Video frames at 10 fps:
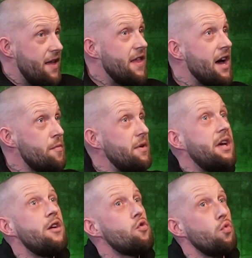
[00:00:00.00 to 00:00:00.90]
That's
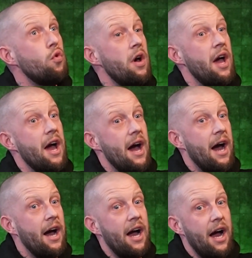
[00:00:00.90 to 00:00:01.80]
me. So
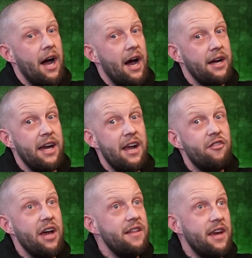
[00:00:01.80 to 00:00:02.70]
I kind of
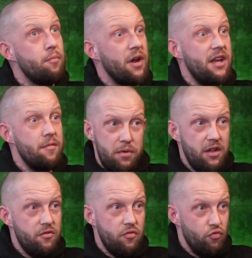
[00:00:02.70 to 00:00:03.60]
try and take pride in
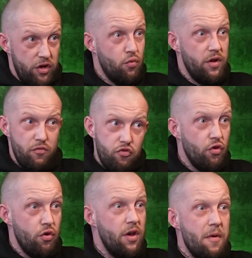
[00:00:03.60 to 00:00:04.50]
being real and
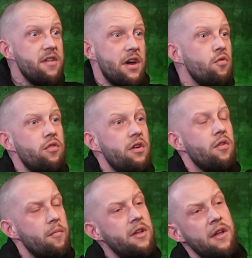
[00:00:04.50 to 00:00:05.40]
true to myself on it,
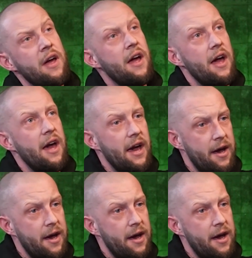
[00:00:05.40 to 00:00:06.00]
know what I